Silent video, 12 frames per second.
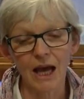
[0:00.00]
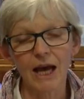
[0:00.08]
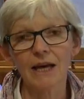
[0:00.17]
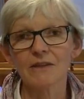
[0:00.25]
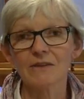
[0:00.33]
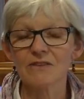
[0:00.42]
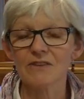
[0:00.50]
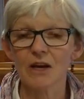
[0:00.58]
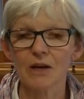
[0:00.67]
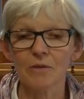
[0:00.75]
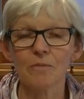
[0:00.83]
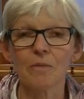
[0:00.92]
And
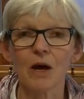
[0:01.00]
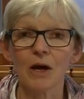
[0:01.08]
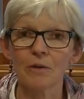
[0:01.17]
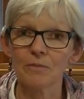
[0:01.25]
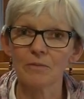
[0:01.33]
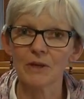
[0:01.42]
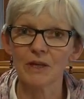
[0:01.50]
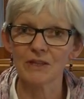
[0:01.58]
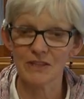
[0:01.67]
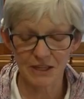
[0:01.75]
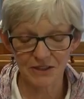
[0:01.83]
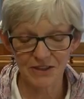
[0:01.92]
I'm
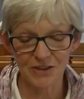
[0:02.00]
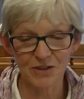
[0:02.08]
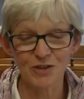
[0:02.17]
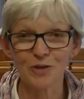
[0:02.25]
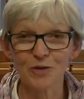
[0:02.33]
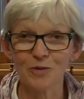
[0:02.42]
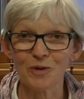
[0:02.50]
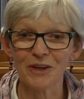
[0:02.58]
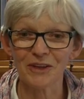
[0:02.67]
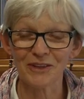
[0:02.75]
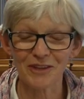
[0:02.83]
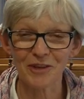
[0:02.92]
indebted to
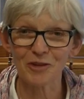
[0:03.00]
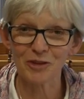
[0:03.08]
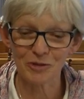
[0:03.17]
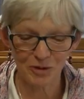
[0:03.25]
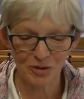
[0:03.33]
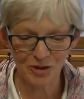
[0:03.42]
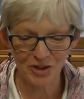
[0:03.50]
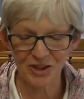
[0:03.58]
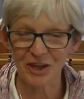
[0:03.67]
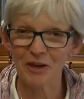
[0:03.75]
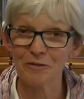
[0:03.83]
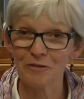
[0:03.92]
the contribution
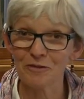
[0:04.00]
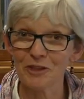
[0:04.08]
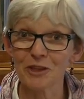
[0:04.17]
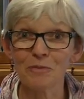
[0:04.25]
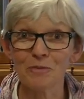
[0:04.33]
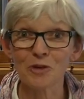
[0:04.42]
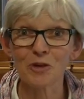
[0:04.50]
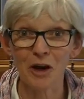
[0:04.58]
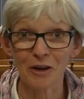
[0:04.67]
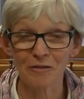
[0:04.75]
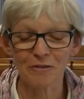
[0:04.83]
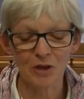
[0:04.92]
of Jim
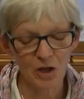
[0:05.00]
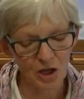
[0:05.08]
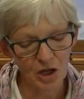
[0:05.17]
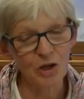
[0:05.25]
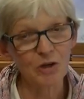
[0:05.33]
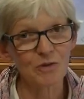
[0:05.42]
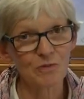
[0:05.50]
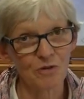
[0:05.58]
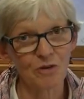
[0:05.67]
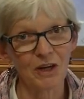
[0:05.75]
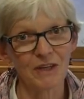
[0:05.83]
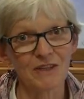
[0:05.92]
Drife, who's
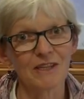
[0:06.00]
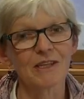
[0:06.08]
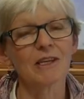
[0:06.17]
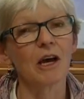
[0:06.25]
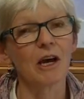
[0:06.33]
provided